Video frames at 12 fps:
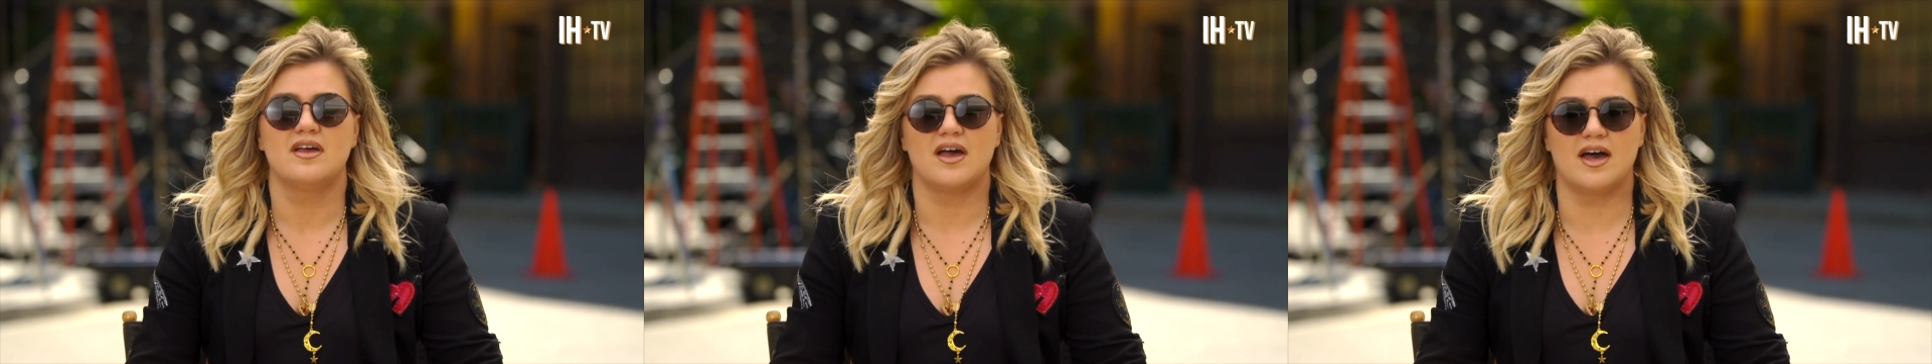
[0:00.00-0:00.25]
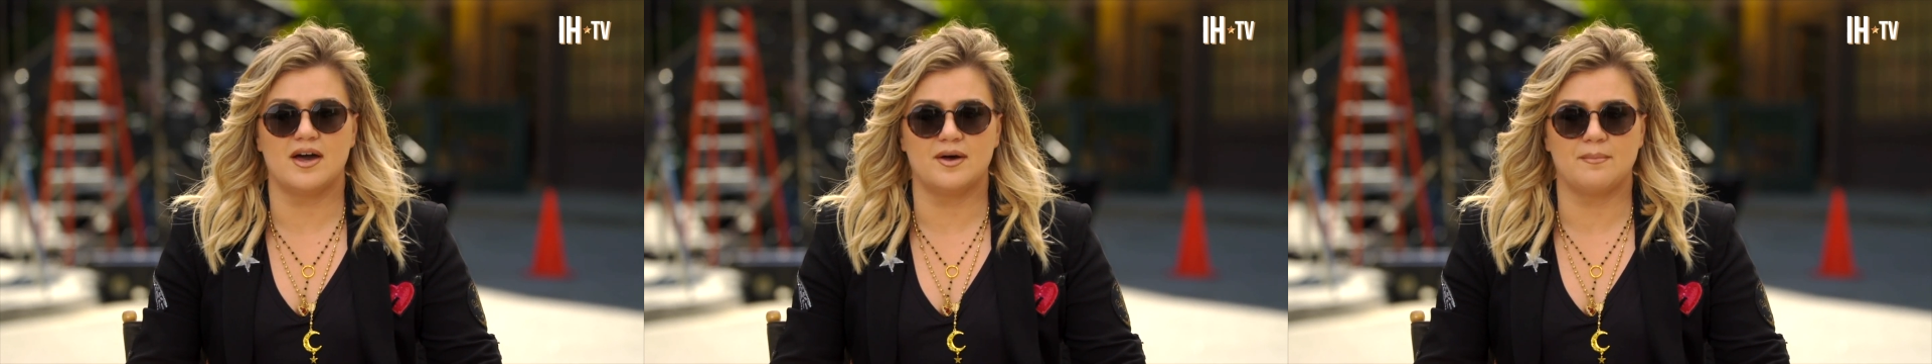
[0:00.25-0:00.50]

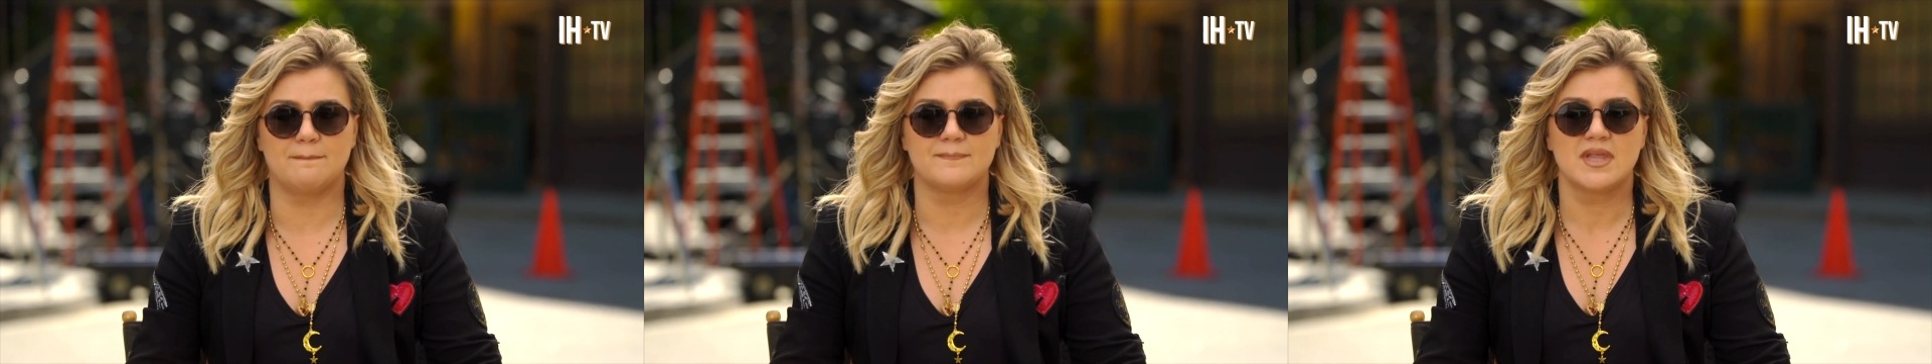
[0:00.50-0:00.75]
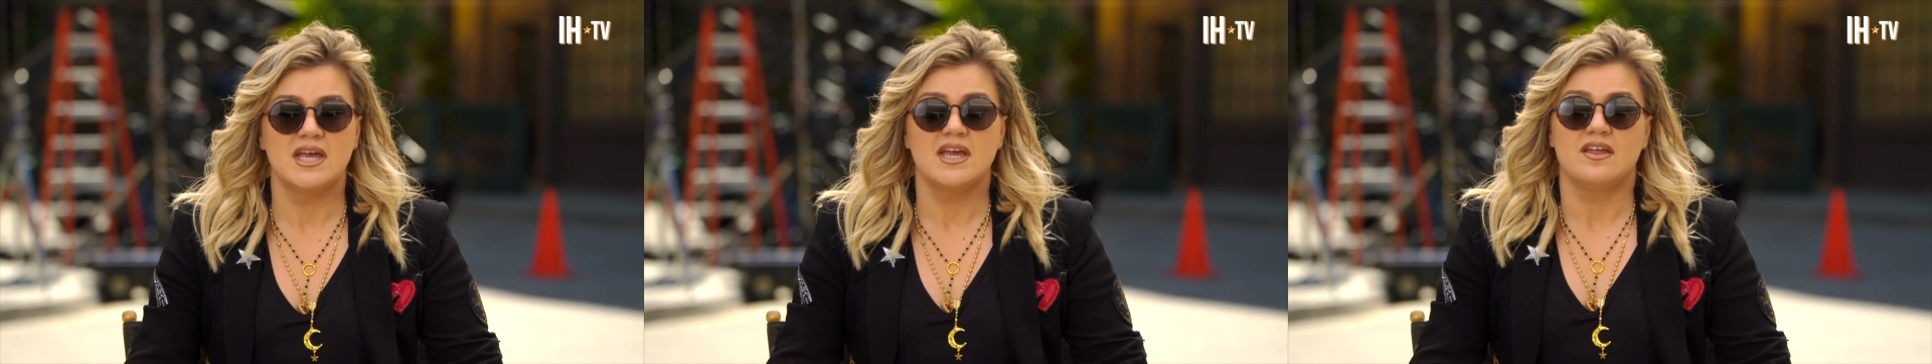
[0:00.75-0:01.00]
Um,
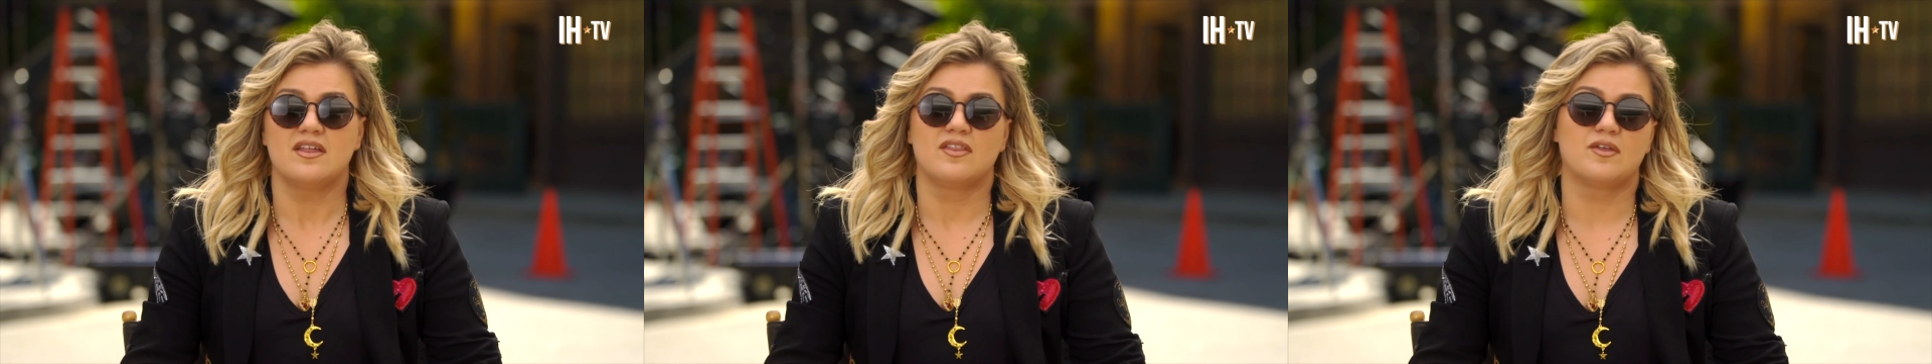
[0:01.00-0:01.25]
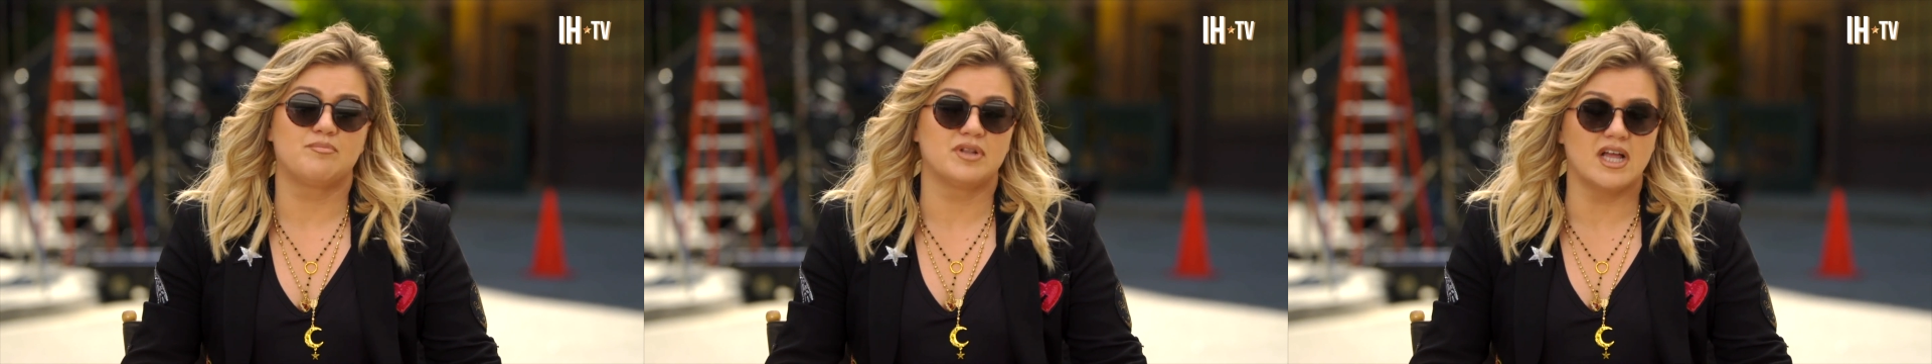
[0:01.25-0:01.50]

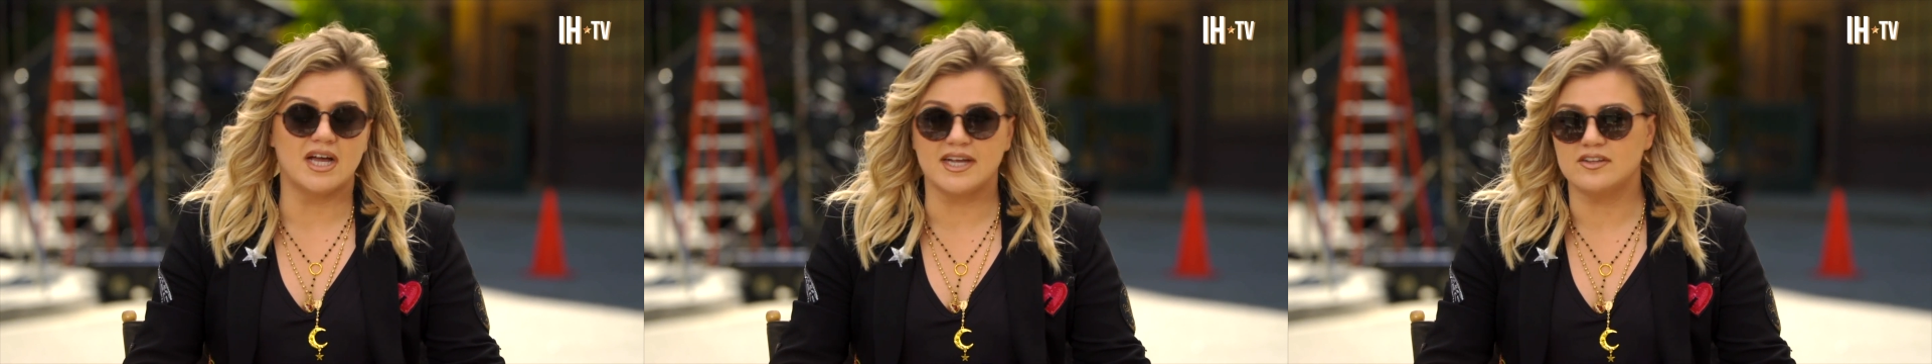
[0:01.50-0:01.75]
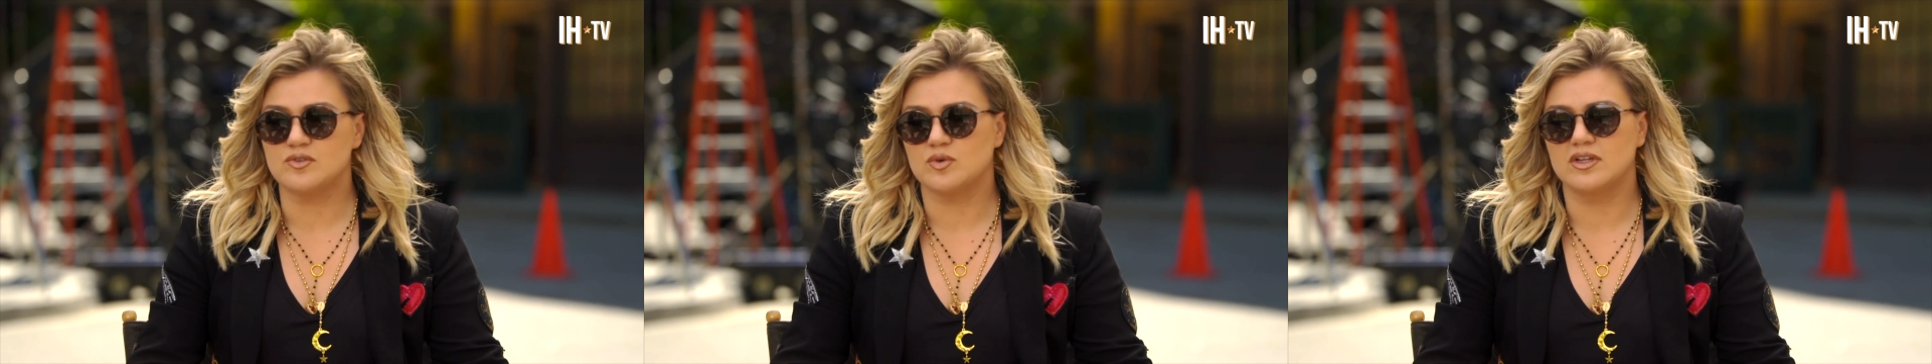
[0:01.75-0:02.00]
the
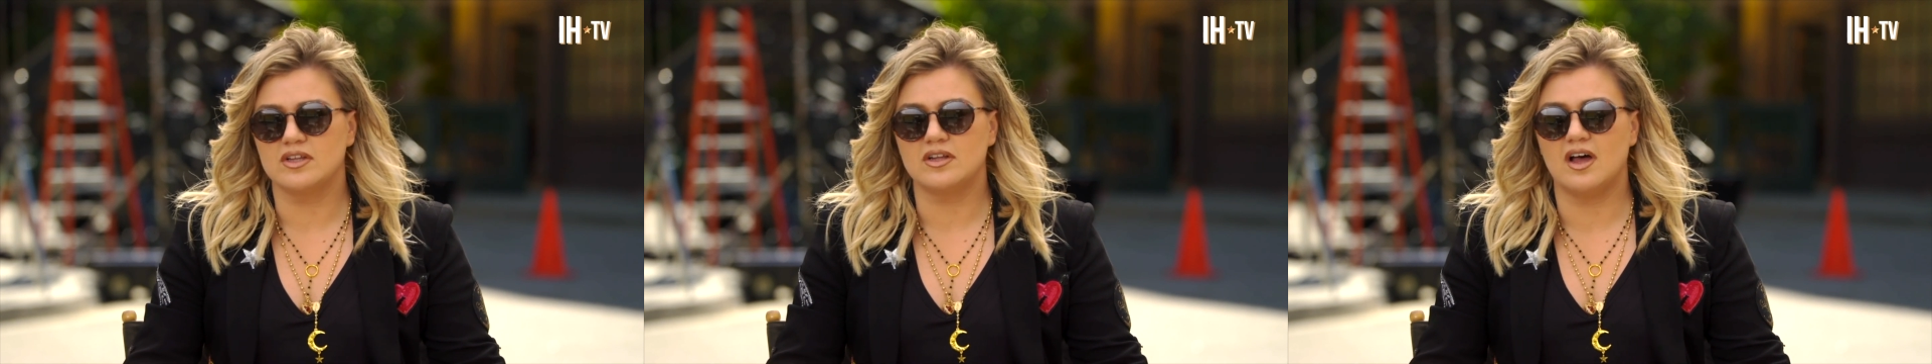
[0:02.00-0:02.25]
blinds were a little